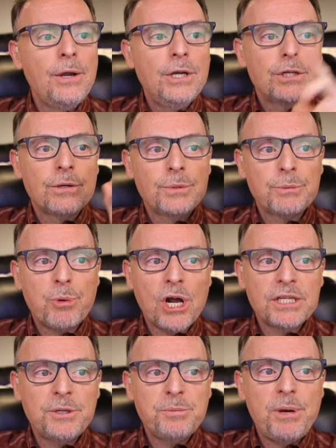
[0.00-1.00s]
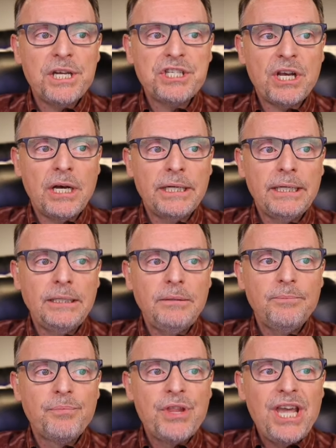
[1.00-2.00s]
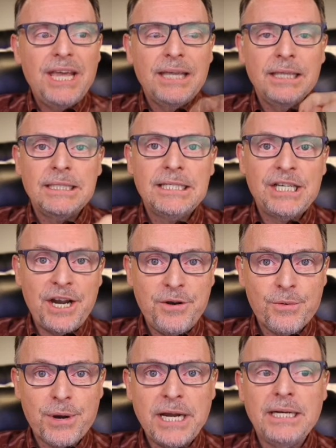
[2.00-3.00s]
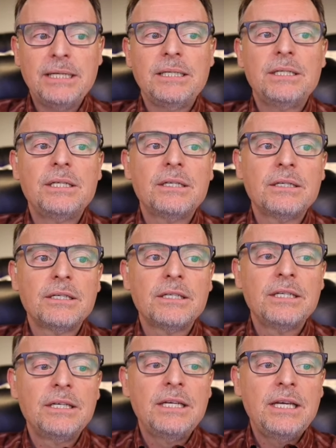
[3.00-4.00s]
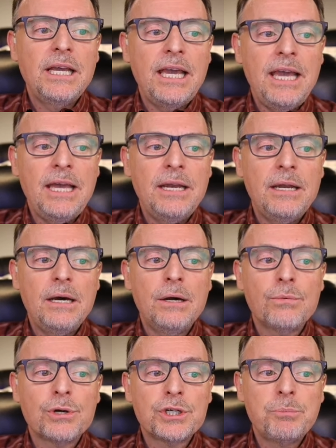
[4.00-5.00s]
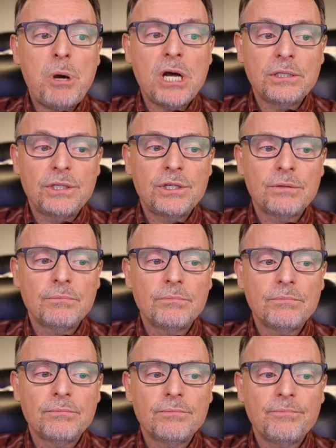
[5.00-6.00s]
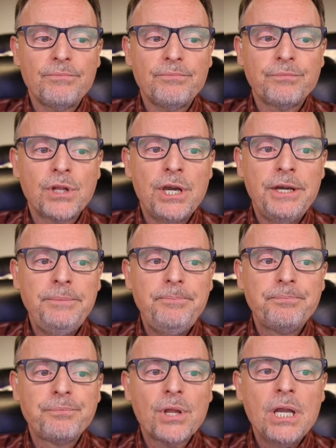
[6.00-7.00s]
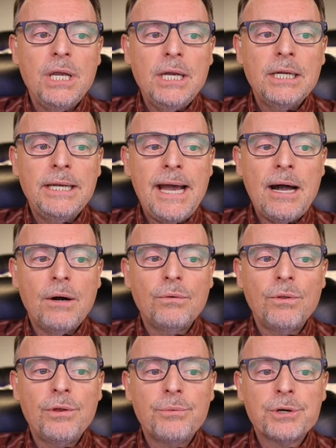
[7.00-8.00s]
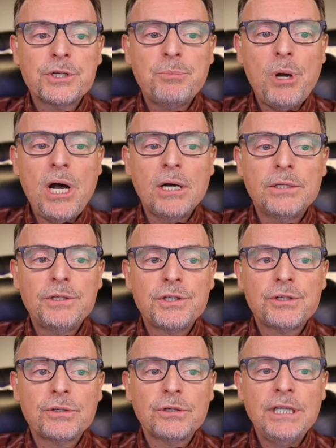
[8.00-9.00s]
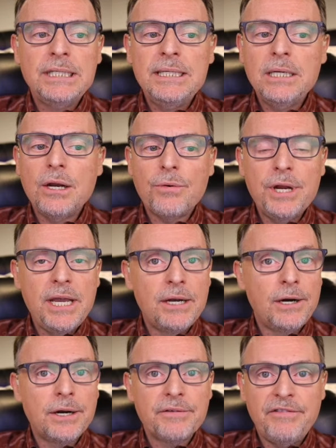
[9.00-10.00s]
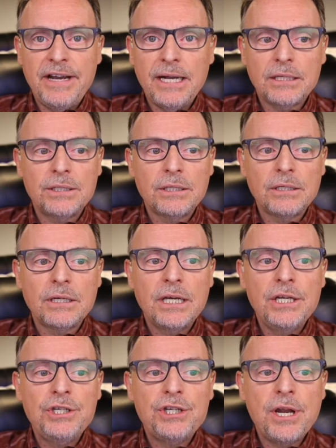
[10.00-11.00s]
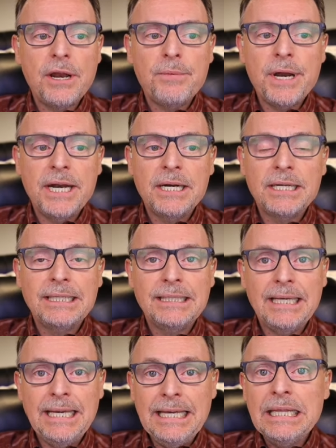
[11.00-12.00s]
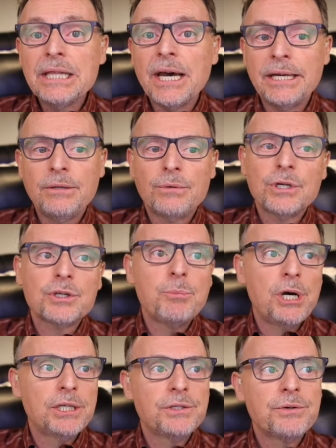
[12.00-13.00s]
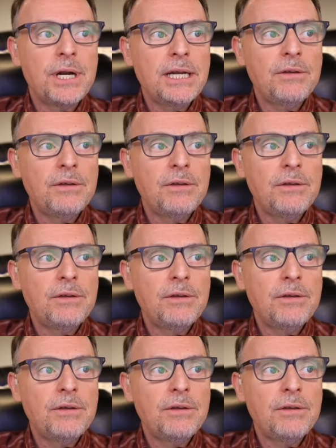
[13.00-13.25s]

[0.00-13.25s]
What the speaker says: So it was processed by Sonnet. It generated a response. Okay. Now, the response, it didn't create artifact. It generated an inline response, right?